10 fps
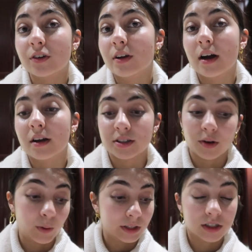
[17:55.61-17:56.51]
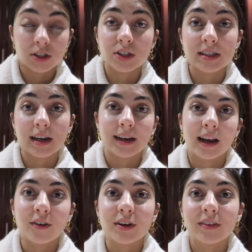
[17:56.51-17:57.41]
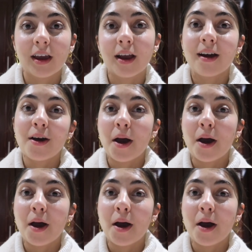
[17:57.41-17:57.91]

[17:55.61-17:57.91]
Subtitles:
you guys what this looks like and everything,